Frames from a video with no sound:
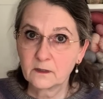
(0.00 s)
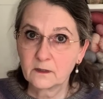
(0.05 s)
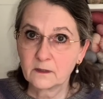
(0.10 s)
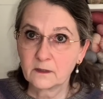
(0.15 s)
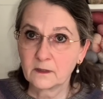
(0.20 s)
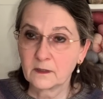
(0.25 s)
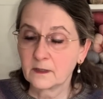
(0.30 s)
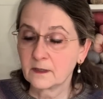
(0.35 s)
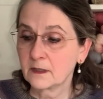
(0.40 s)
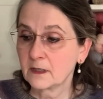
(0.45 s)

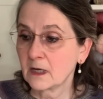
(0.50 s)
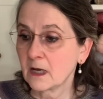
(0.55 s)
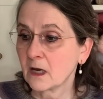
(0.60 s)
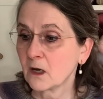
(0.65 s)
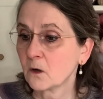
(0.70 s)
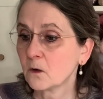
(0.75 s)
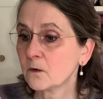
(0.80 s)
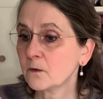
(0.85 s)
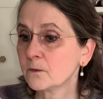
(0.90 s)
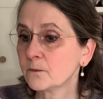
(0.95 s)

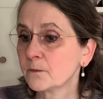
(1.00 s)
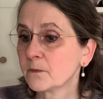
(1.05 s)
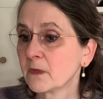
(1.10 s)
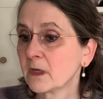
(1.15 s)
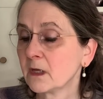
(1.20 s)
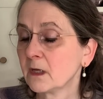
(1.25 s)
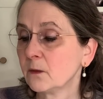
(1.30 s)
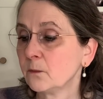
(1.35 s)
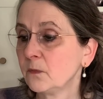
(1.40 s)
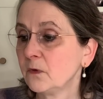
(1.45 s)
now
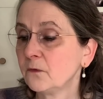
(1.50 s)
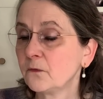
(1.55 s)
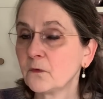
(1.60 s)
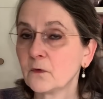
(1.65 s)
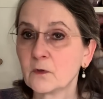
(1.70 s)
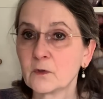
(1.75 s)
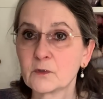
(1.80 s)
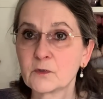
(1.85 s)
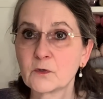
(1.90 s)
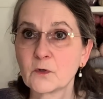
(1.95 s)

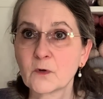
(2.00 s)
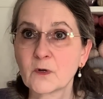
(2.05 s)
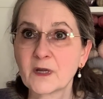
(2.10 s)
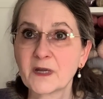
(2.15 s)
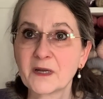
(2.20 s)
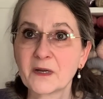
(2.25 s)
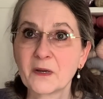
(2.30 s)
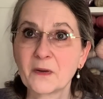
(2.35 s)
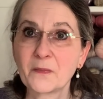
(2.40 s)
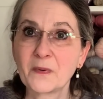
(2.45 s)
before
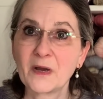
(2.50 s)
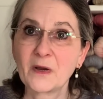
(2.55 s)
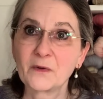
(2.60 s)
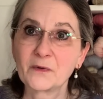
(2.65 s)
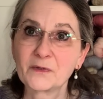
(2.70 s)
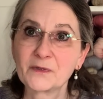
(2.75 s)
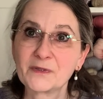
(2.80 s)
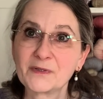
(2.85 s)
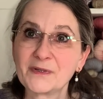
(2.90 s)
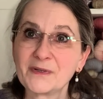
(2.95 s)
talking
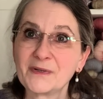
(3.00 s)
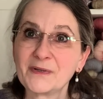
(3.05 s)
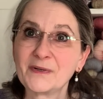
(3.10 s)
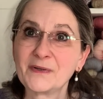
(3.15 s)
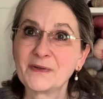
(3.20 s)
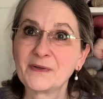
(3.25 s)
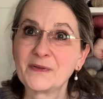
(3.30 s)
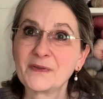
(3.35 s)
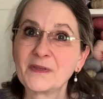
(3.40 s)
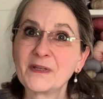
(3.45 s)
about
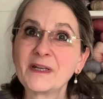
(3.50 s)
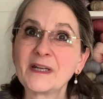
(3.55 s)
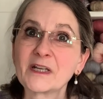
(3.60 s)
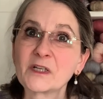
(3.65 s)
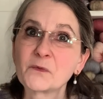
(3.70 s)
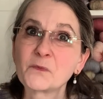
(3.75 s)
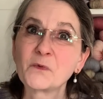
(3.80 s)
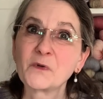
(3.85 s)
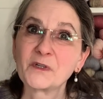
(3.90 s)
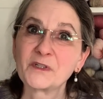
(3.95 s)
the
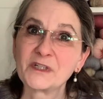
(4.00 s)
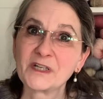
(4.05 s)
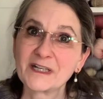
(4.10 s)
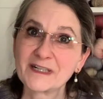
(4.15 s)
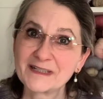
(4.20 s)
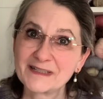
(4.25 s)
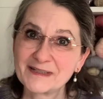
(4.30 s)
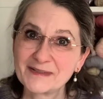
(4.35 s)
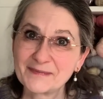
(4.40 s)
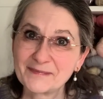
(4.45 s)
next
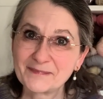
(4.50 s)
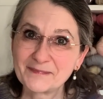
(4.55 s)
project.